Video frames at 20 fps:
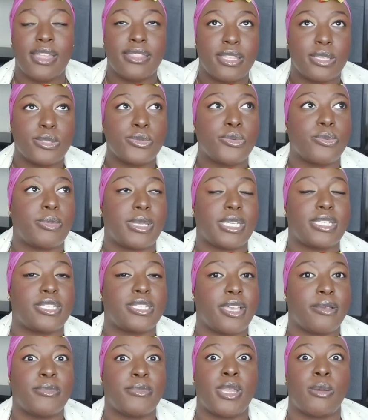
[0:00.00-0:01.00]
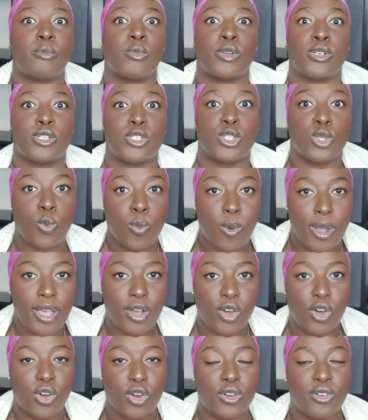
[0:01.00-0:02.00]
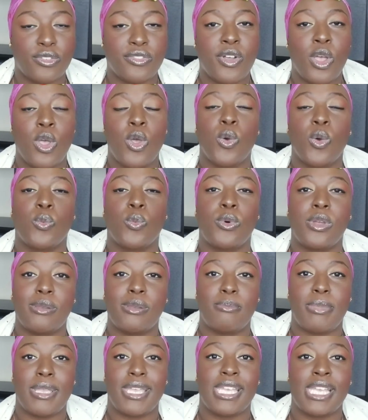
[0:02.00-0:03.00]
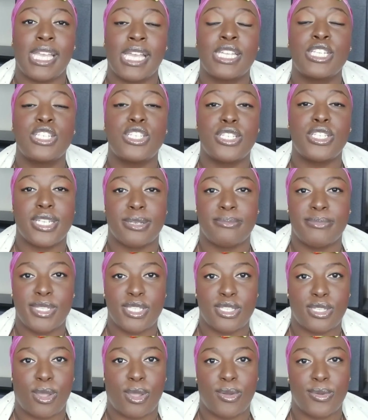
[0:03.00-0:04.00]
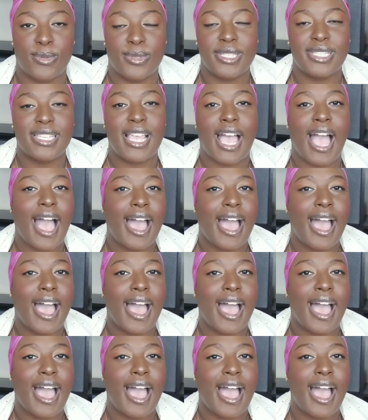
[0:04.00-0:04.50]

this would be tip number 12, would be gemstones.